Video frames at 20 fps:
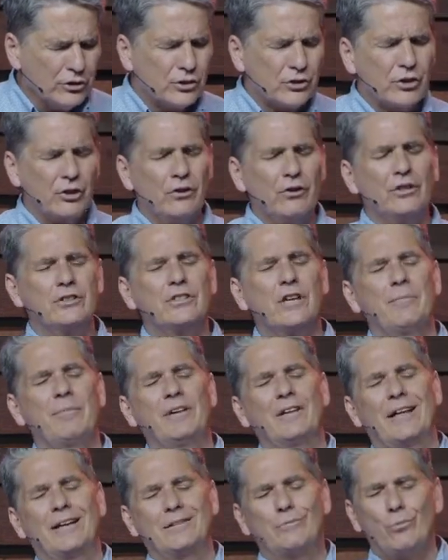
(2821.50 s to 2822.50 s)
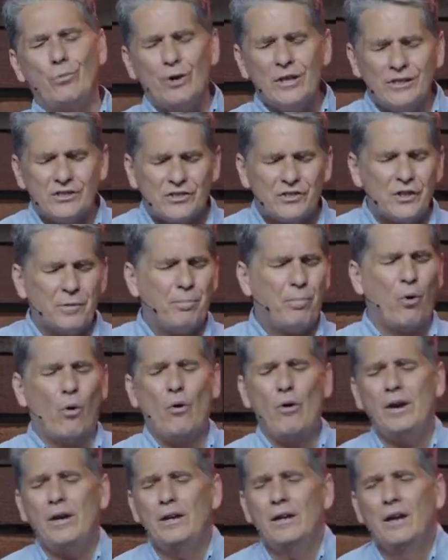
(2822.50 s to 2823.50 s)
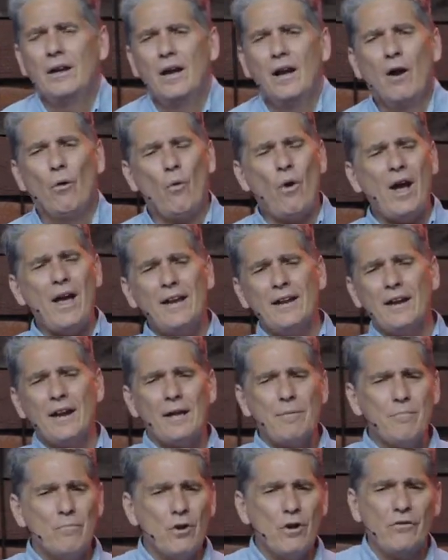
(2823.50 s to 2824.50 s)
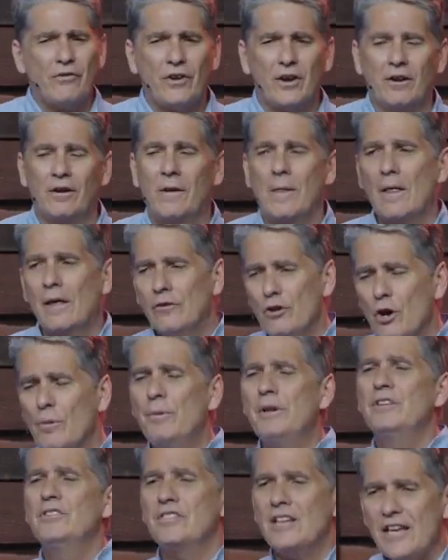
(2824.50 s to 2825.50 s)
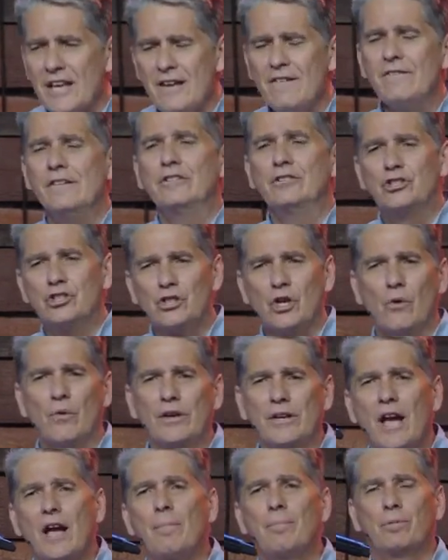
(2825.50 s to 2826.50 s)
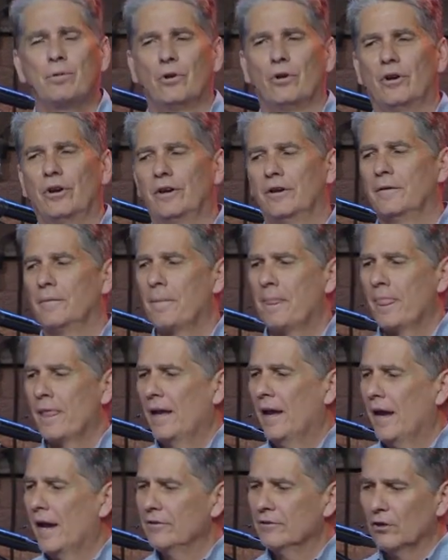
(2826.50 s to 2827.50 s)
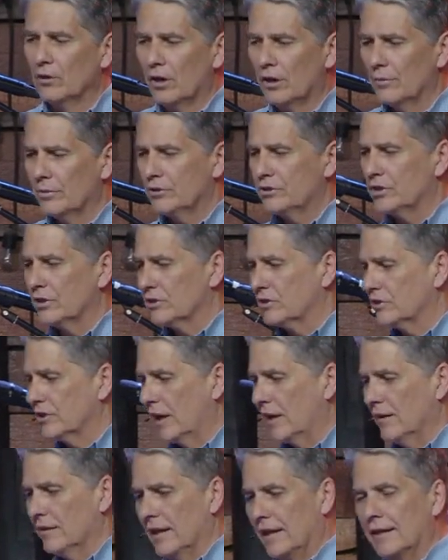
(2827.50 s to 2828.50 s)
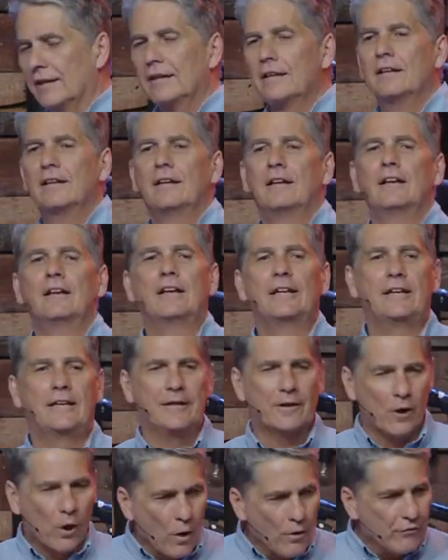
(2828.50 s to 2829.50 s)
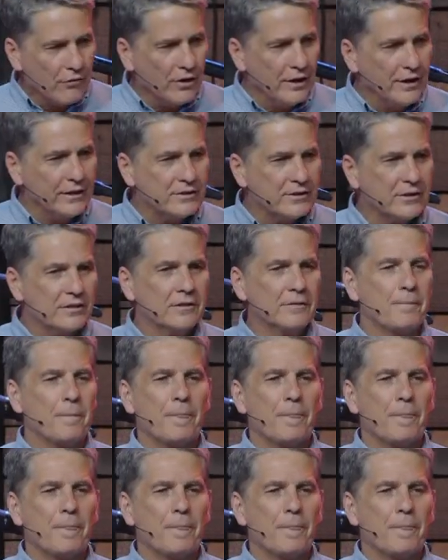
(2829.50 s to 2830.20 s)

discouraged. I'd be like, what's the point? Why did I move here? Nobody's even showing up, Lord. And the Lord would just say, like, get over it.